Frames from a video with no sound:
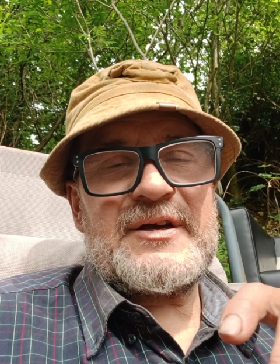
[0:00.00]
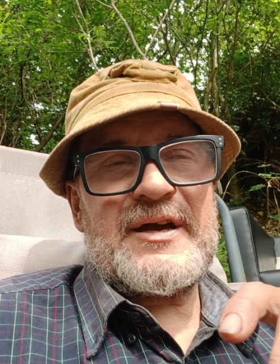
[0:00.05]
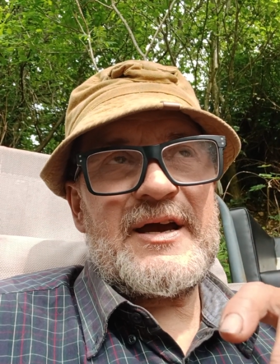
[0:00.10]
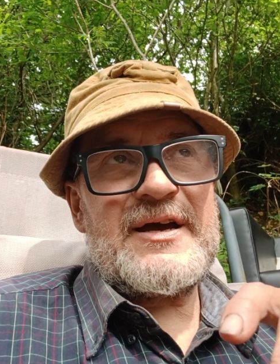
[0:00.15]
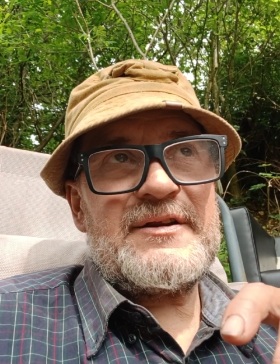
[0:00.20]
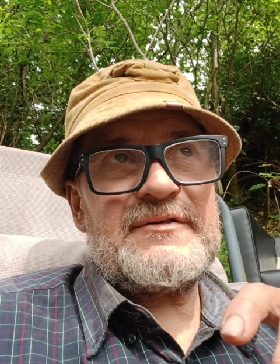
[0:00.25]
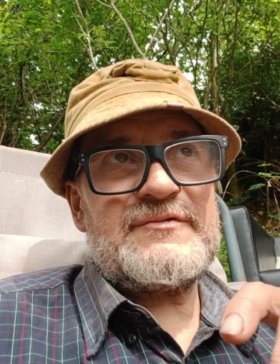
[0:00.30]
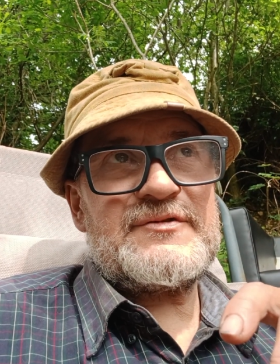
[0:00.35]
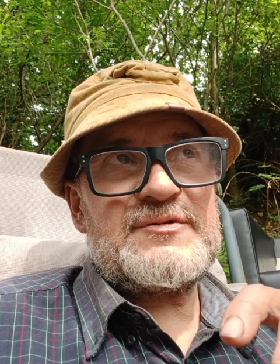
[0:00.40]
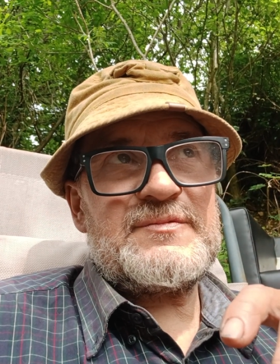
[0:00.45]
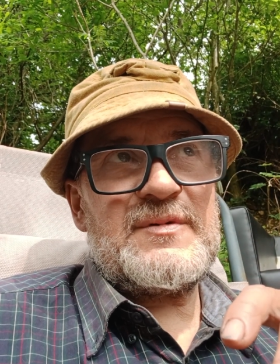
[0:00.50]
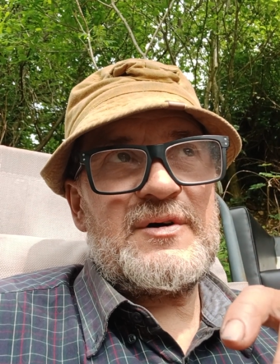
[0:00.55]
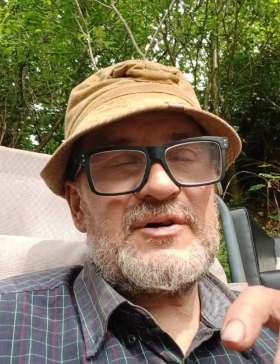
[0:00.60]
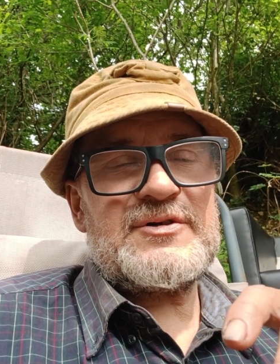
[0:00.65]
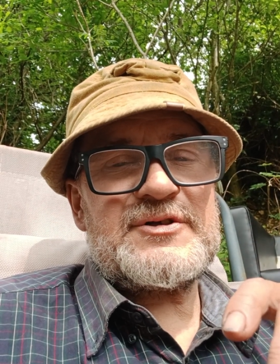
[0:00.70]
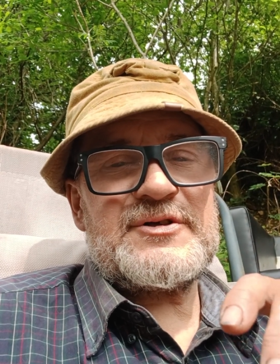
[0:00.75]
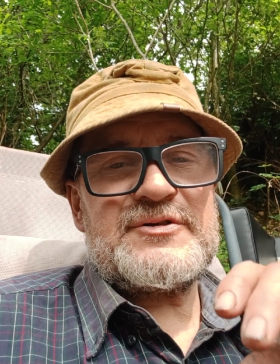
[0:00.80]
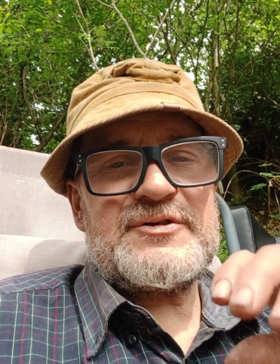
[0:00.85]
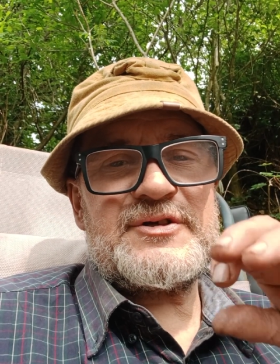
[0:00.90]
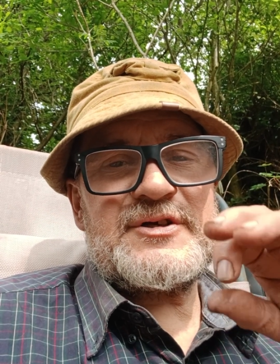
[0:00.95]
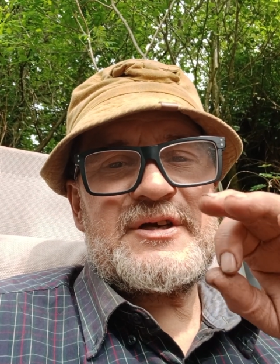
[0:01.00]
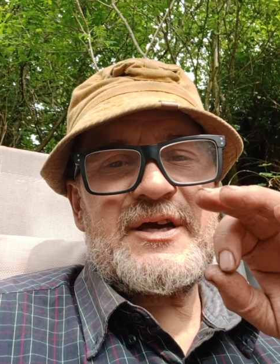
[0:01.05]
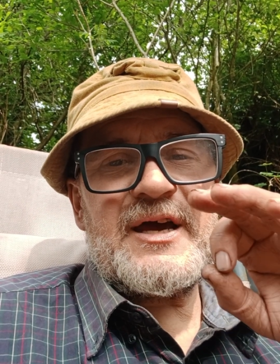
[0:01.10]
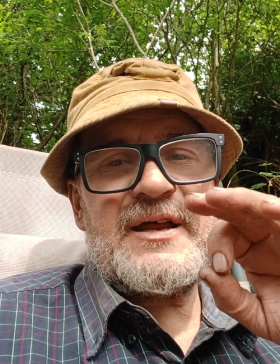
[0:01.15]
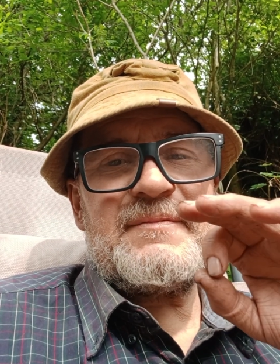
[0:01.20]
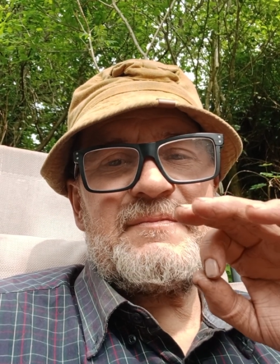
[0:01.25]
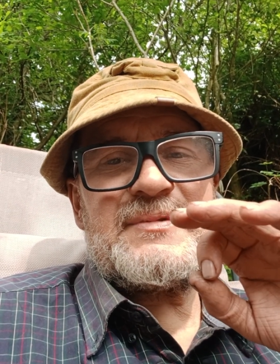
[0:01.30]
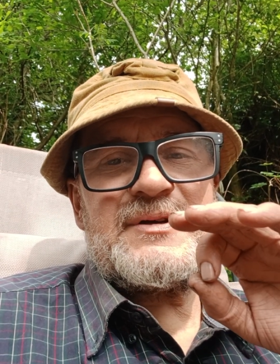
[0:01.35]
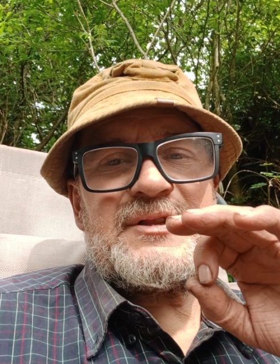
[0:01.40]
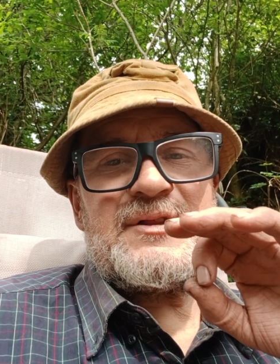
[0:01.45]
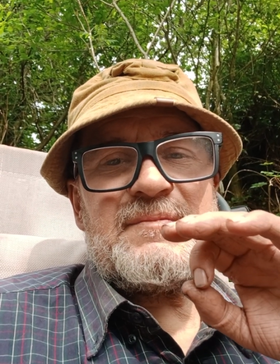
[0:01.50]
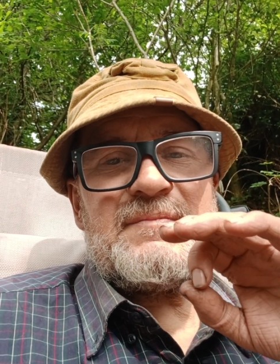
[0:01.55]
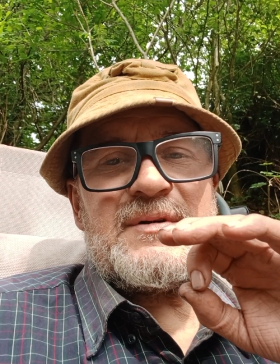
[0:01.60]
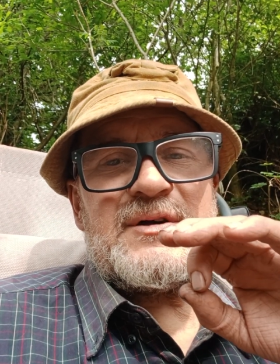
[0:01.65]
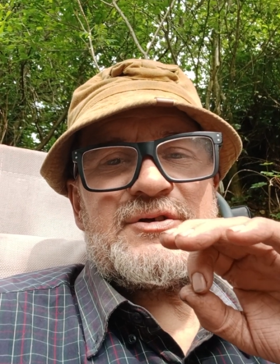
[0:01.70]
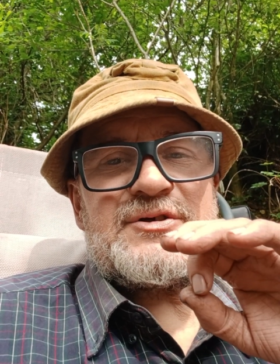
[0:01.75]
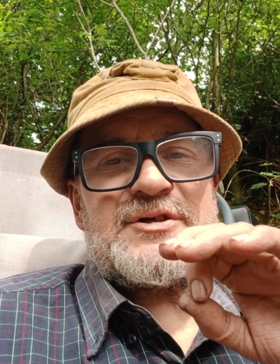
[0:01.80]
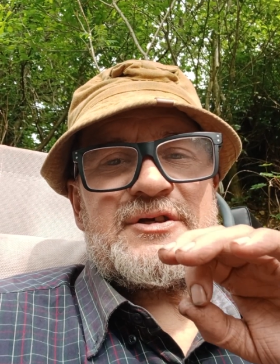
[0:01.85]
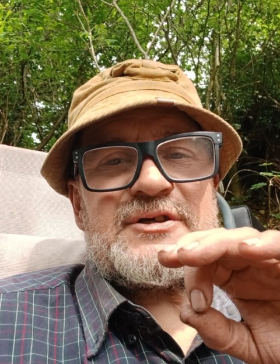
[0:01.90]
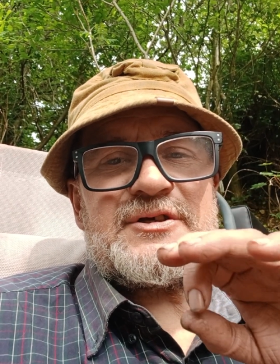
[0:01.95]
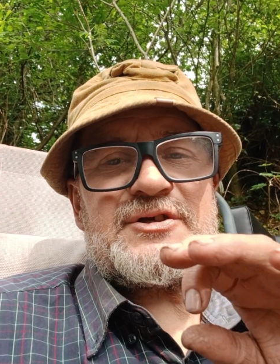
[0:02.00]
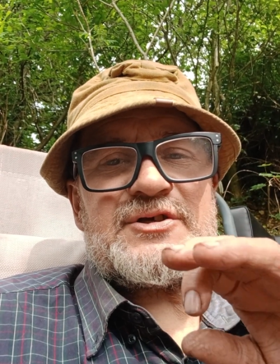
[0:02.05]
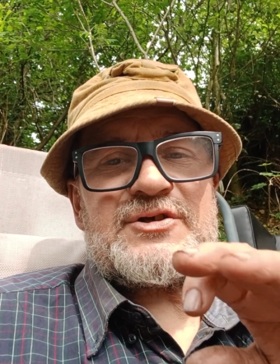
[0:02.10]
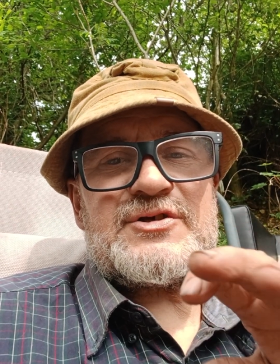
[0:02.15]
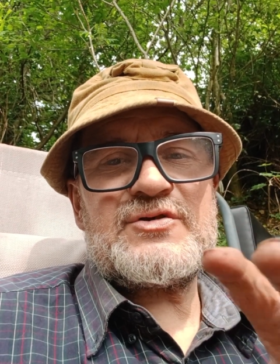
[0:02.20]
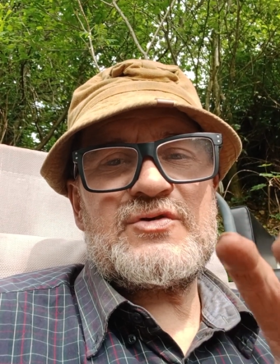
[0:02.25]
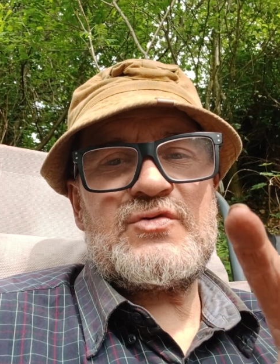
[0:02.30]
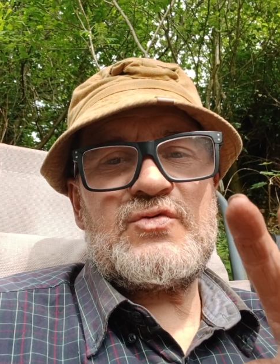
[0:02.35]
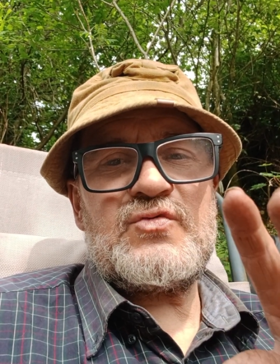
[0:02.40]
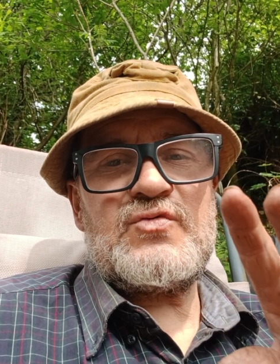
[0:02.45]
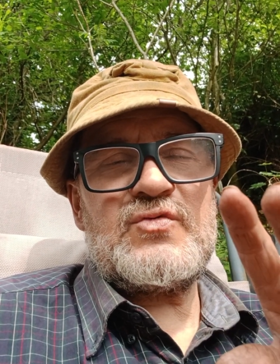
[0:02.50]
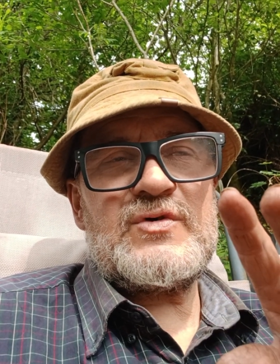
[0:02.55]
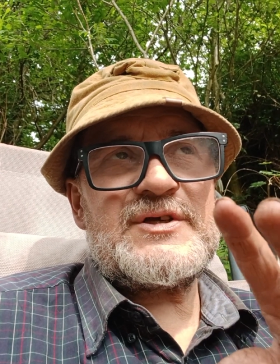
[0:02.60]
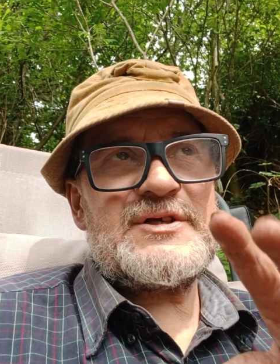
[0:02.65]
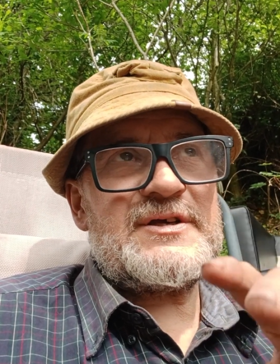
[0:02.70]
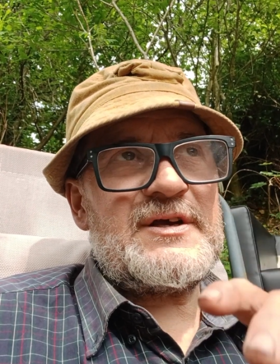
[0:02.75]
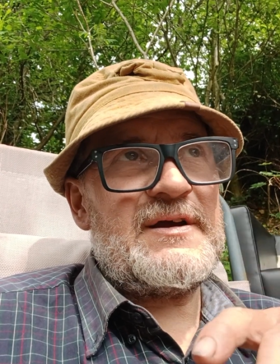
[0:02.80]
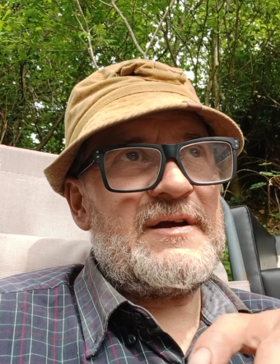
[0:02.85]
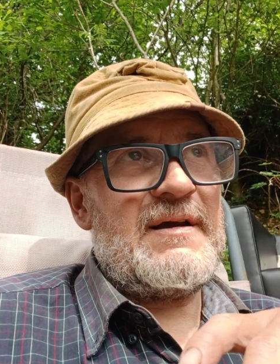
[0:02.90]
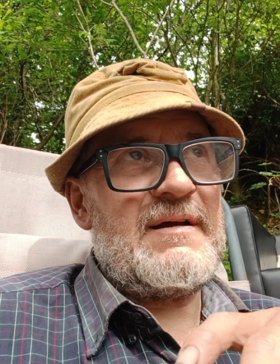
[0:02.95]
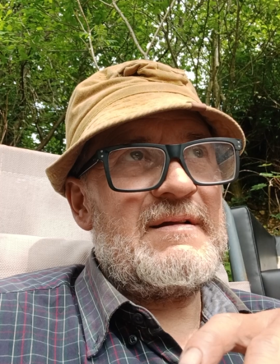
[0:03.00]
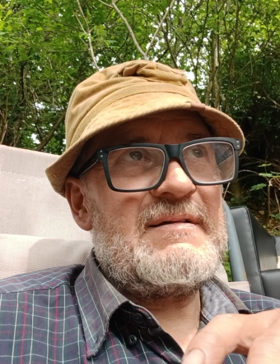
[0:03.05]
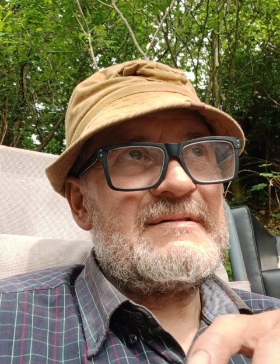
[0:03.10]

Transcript: can of tomatoes, can be the most exquisite